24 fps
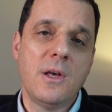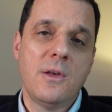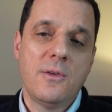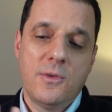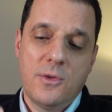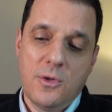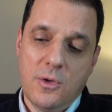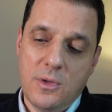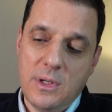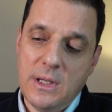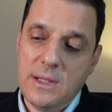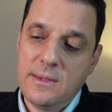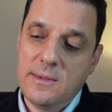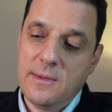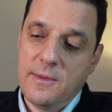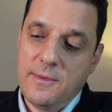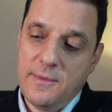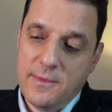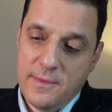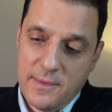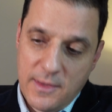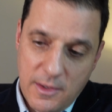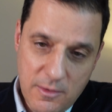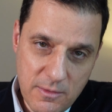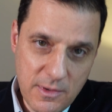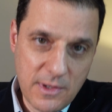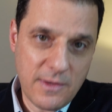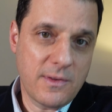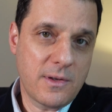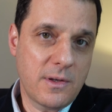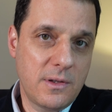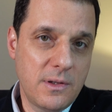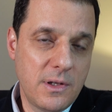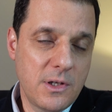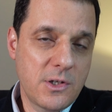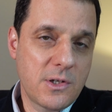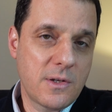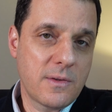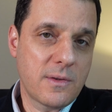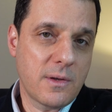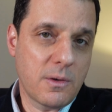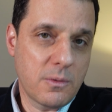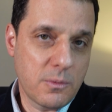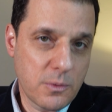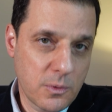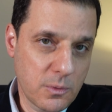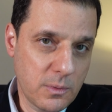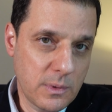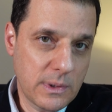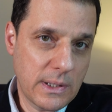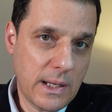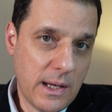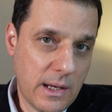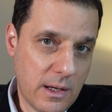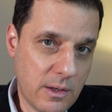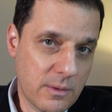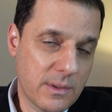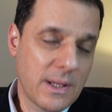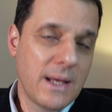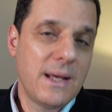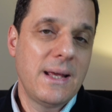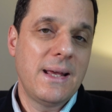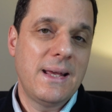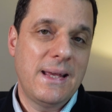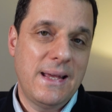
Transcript: so that the serious conditions are ruled out,